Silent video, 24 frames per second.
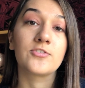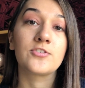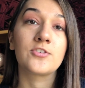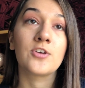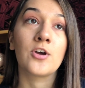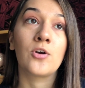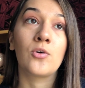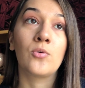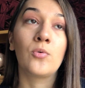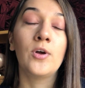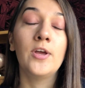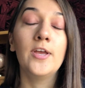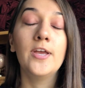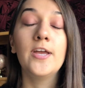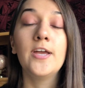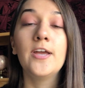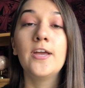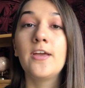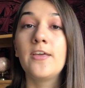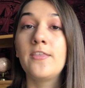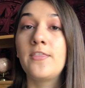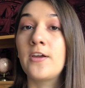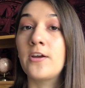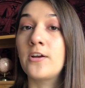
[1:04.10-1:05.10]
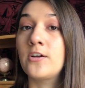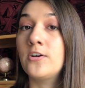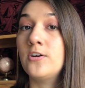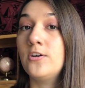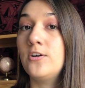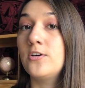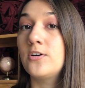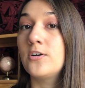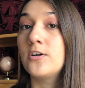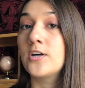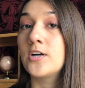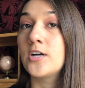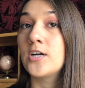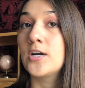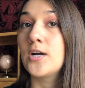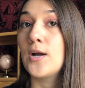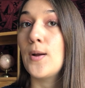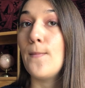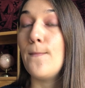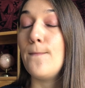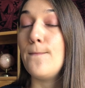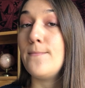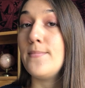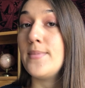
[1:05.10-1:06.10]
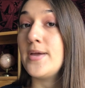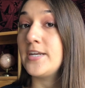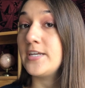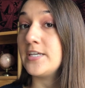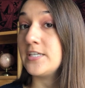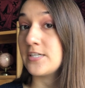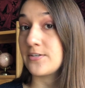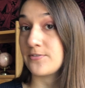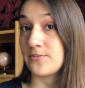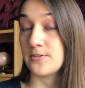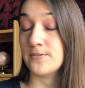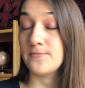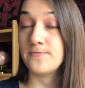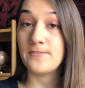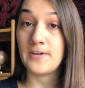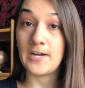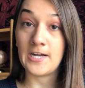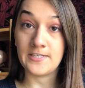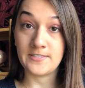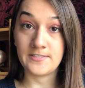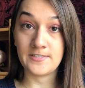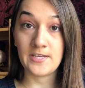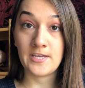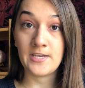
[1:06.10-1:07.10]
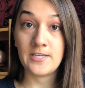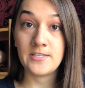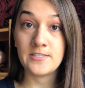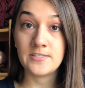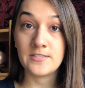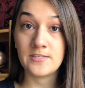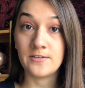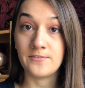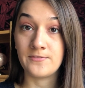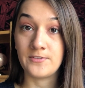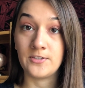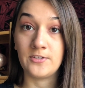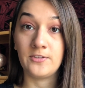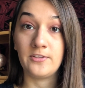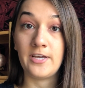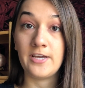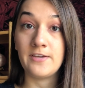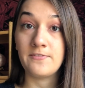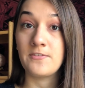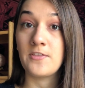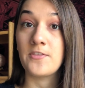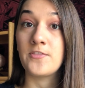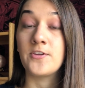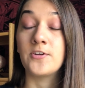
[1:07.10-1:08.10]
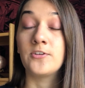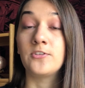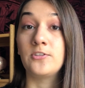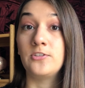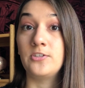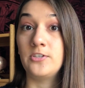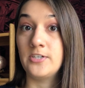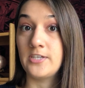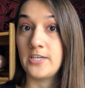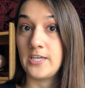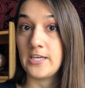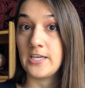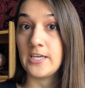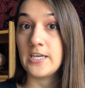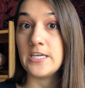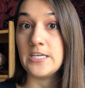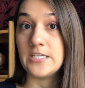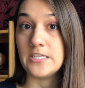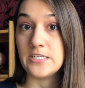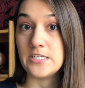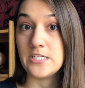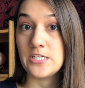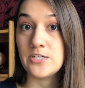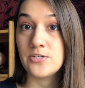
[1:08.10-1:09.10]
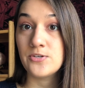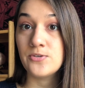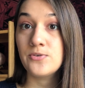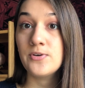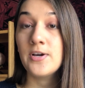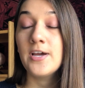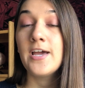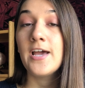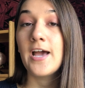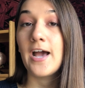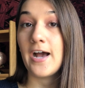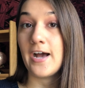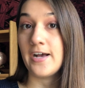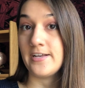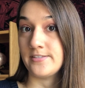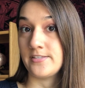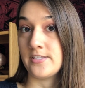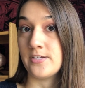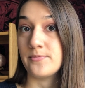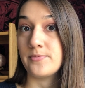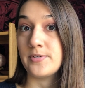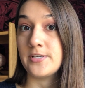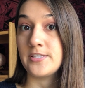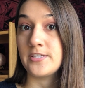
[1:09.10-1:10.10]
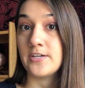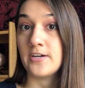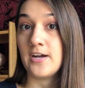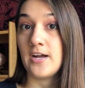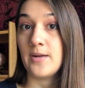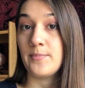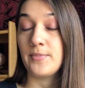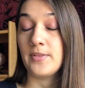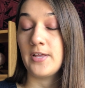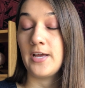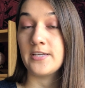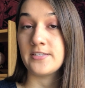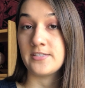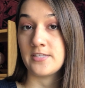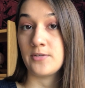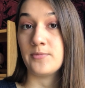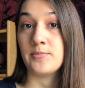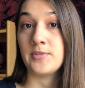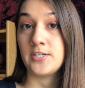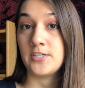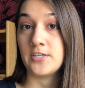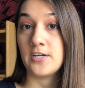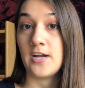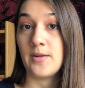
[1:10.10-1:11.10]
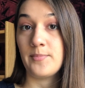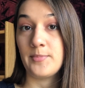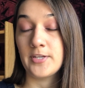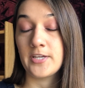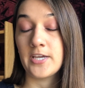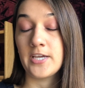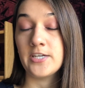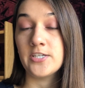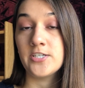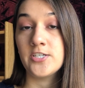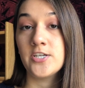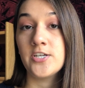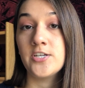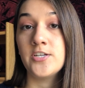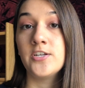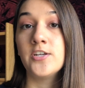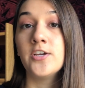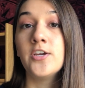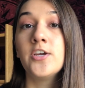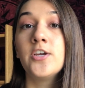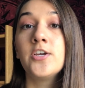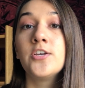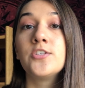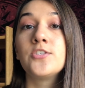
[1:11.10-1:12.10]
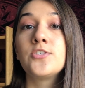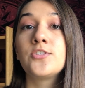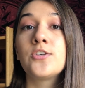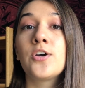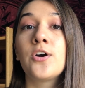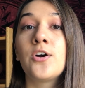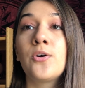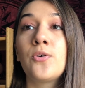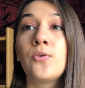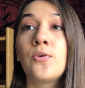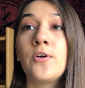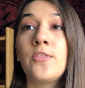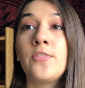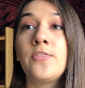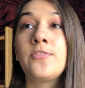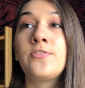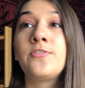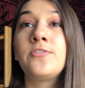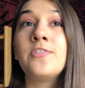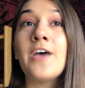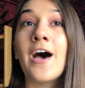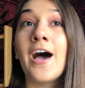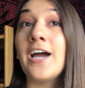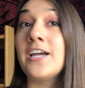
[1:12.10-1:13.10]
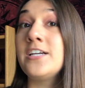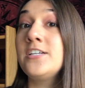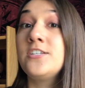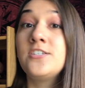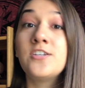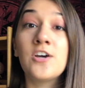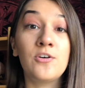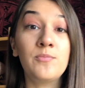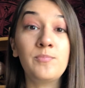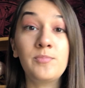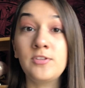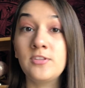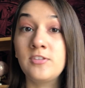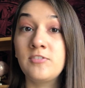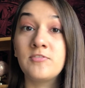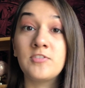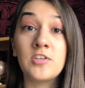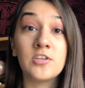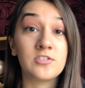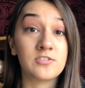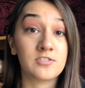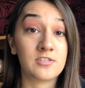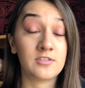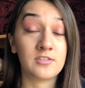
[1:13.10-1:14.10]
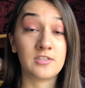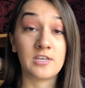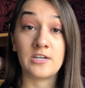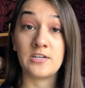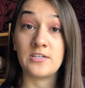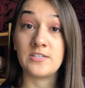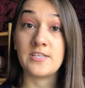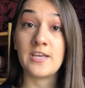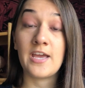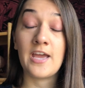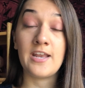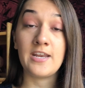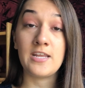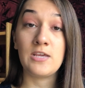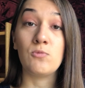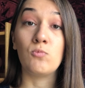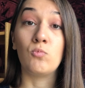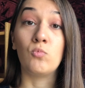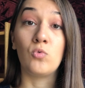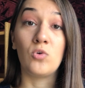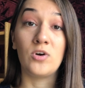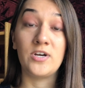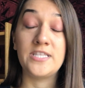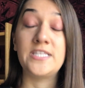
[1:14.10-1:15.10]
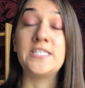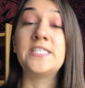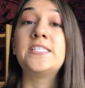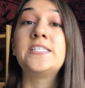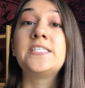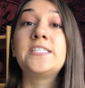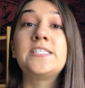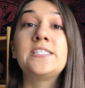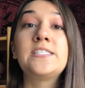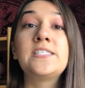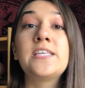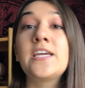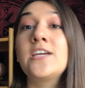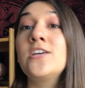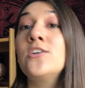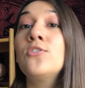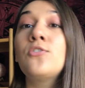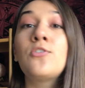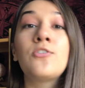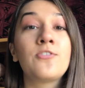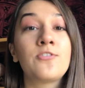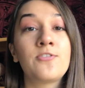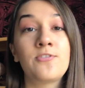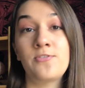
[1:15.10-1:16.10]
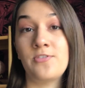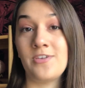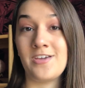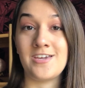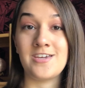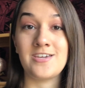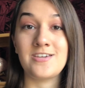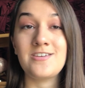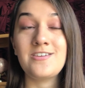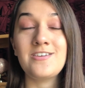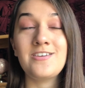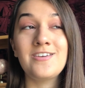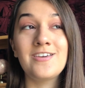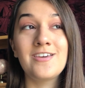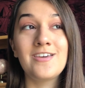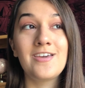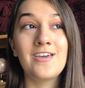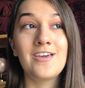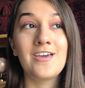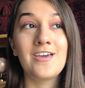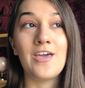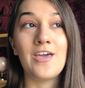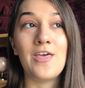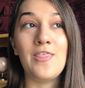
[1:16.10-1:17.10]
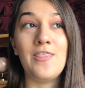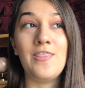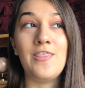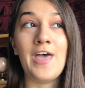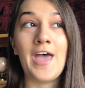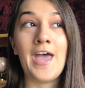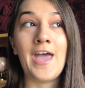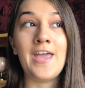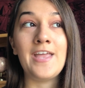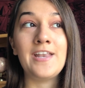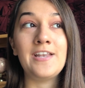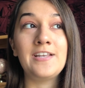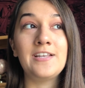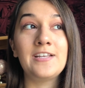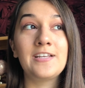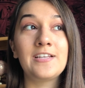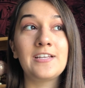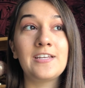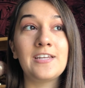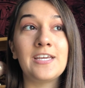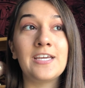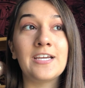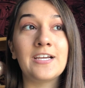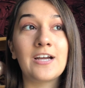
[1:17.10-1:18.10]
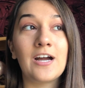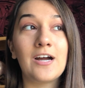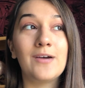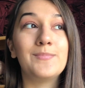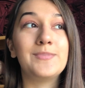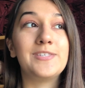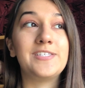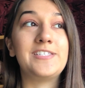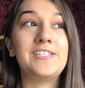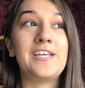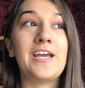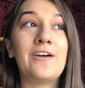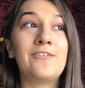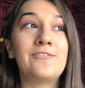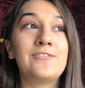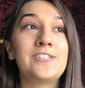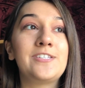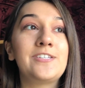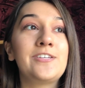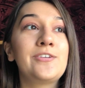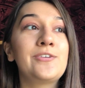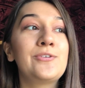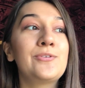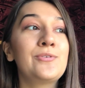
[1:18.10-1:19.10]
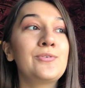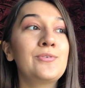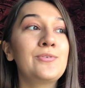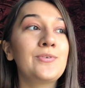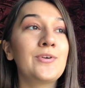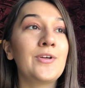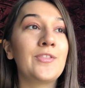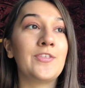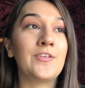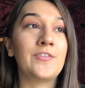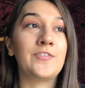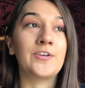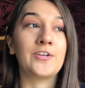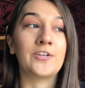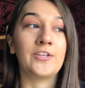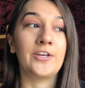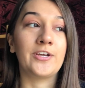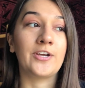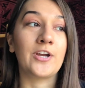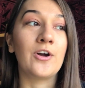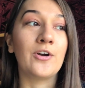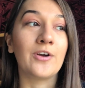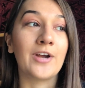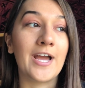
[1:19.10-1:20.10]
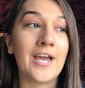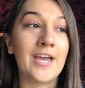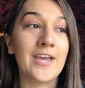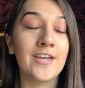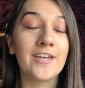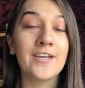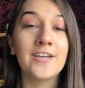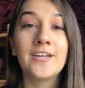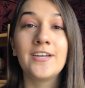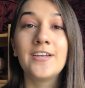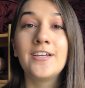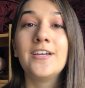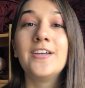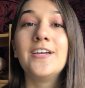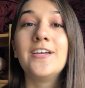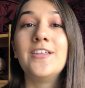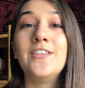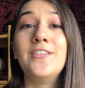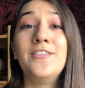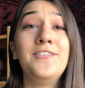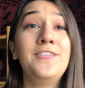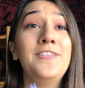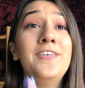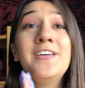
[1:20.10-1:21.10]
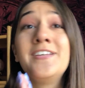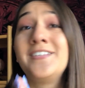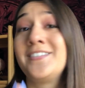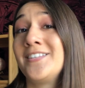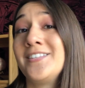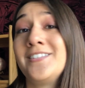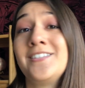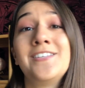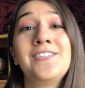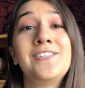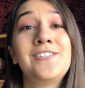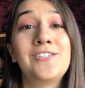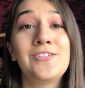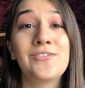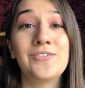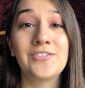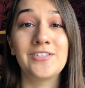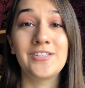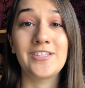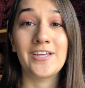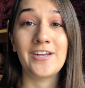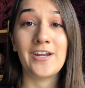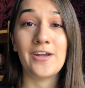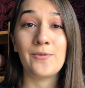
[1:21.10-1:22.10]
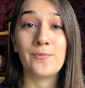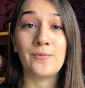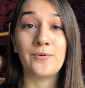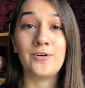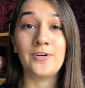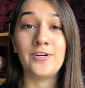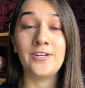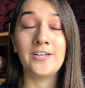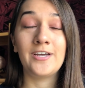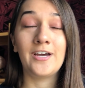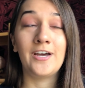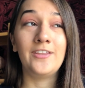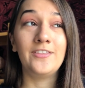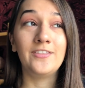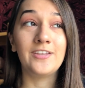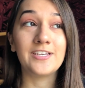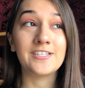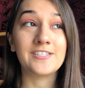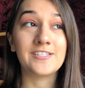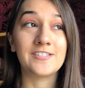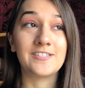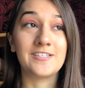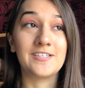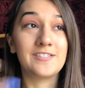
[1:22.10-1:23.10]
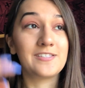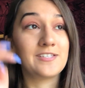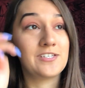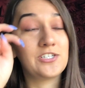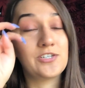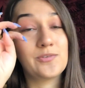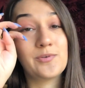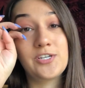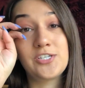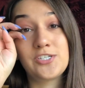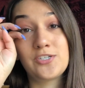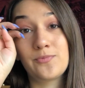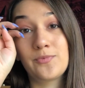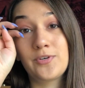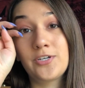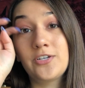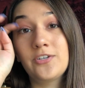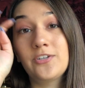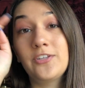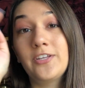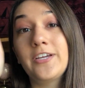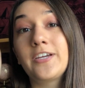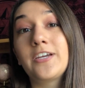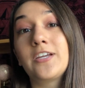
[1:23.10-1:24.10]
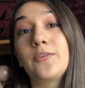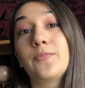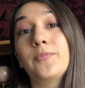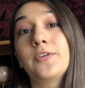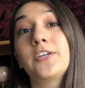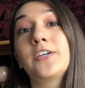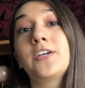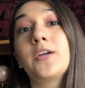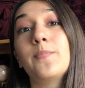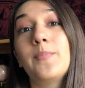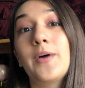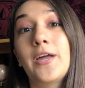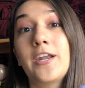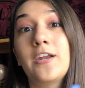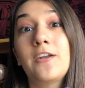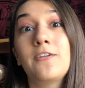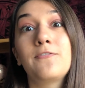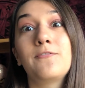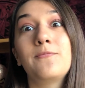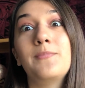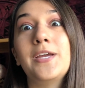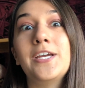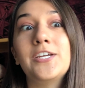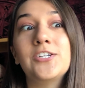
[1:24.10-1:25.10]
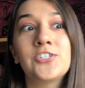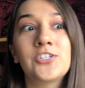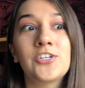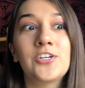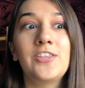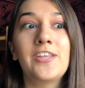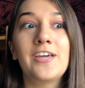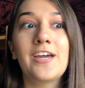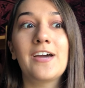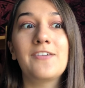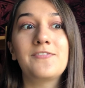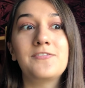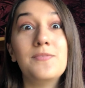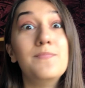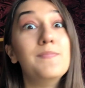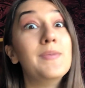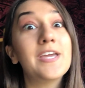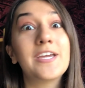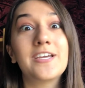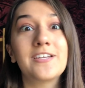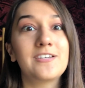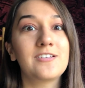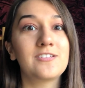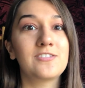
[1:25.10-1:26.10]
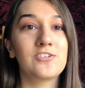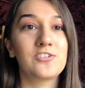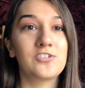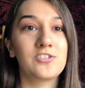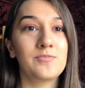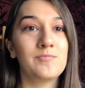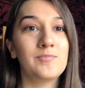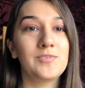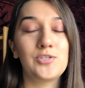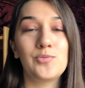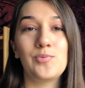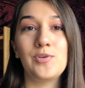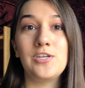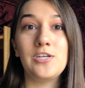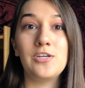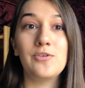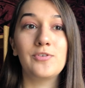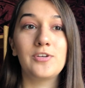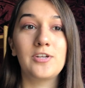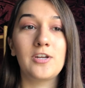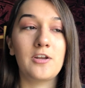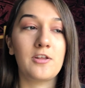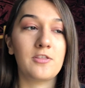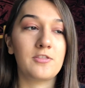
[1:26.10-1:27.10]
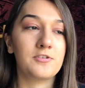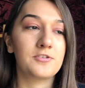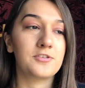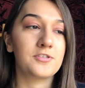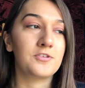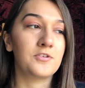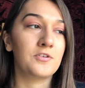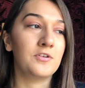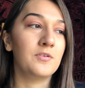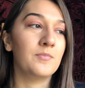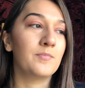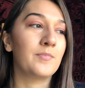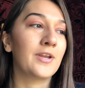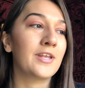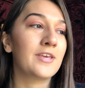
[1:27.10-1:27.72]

So there are many different facets of your life that they're looking into as they read your application. So I don't believe there's any one single thing that it comes down to that they're like, okay, this is a student that I want, unless it's a situation where you're like in a really competitive major and they have to make a decision between you and another student.